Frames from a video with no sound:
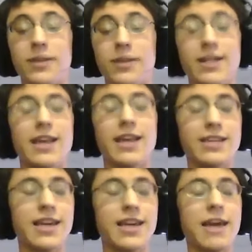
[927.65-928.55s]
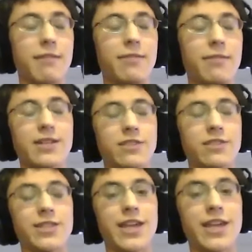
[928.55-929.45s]
because this came up because you
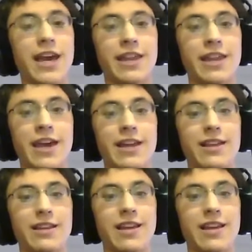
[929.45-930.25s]
were saying that